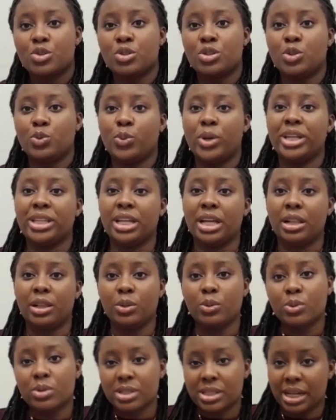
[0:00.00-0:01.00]
the way they
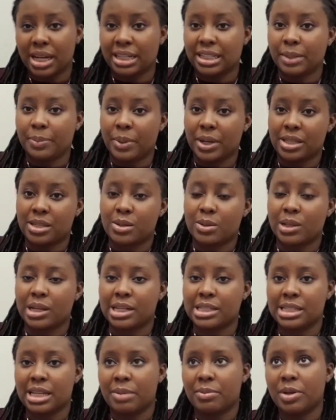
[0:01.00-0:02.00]
looked at that
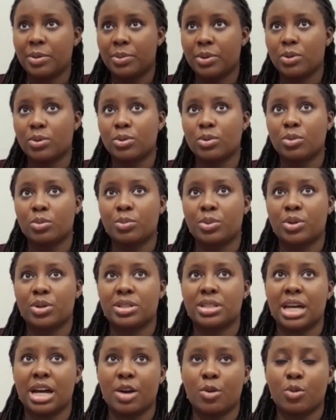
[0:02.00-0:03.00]
particular time. Maybe,
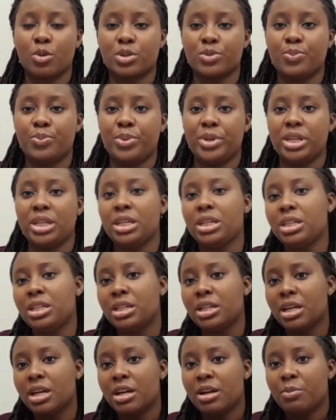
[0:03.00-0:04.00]
because I was big,
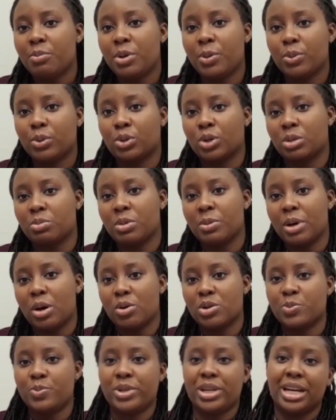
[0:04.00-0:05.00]
people thought maybe I
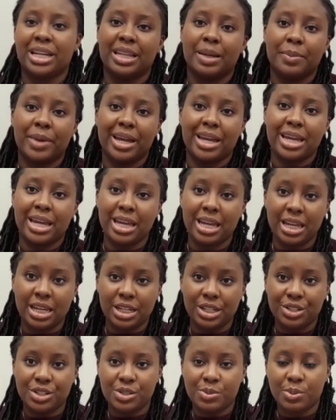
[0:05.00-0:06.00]
was bigger than my
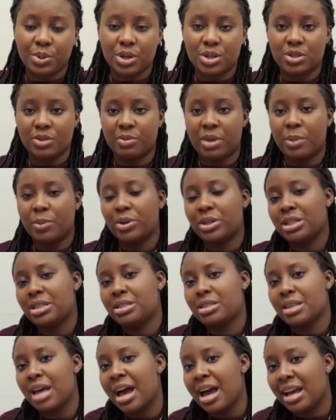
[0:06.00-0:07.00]
age because of my body
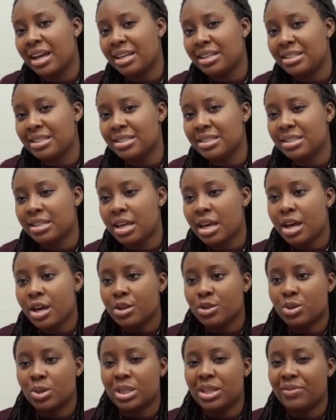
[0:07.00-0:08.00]
size.
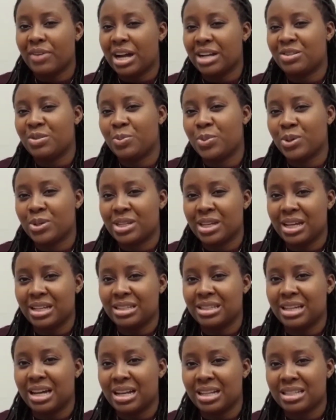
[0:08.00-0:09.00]
So they've
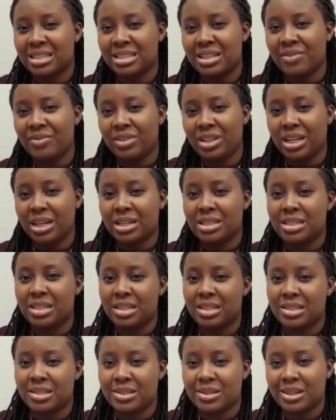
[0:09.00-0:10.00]
attributed that, they've linked
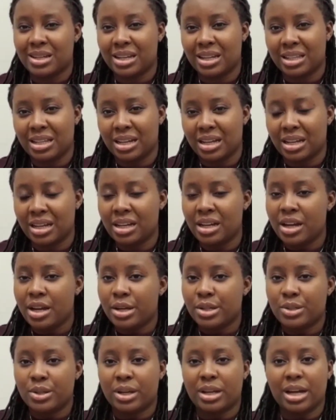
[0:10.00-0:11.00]
it together.
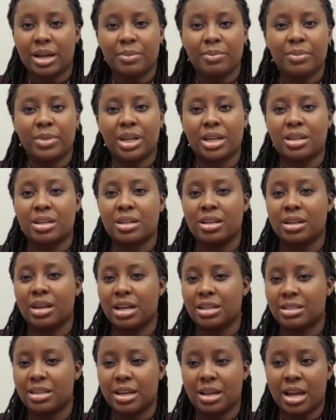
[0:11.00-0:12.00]
So you can make
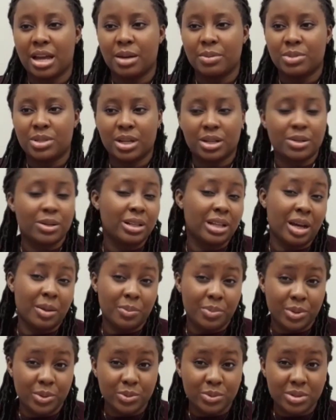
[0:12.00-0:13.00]
sexual
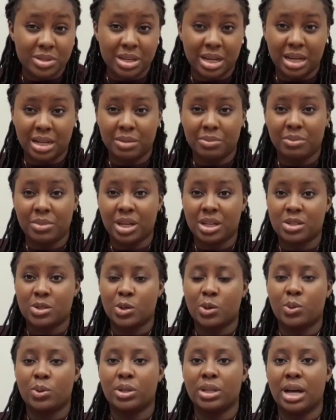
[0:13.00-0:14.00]
abuse can make
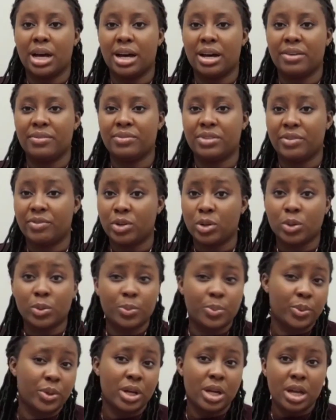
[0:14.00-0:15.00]
someone
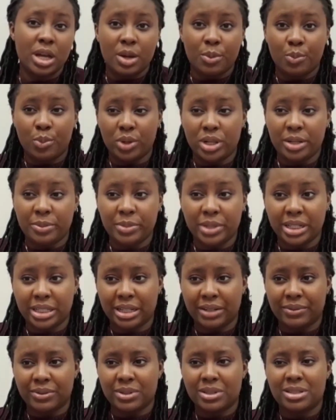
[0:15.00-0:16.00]
develop bulimia
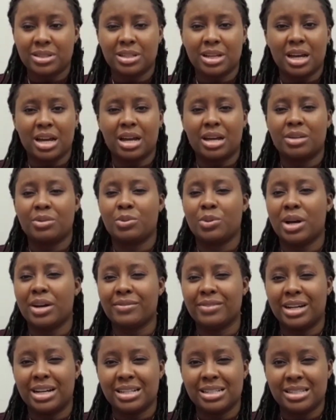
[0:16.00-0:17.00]
nervosa. We
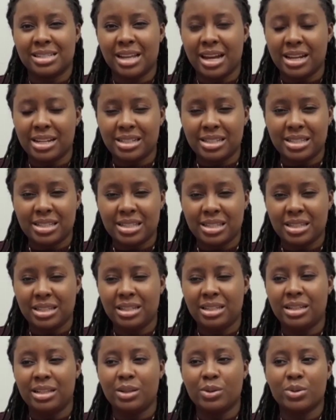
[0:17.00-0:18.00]
have
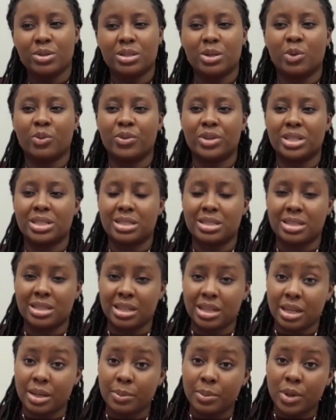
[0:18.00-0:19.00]
anxiety, low
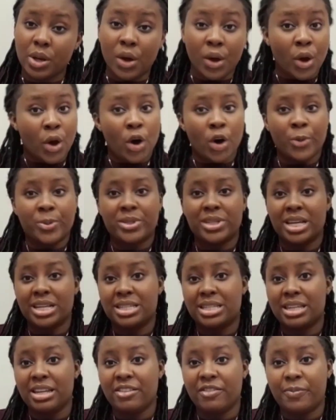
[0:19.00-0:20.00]
self-esteem,
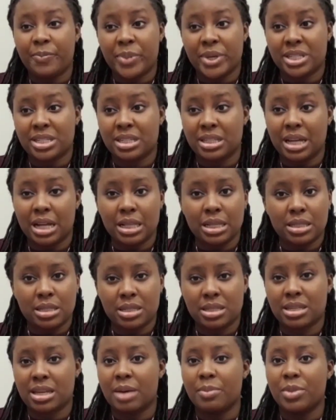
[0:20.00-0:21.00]
obsessive
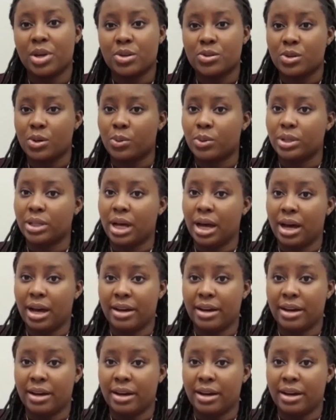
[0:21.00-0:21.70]
personalities can make someone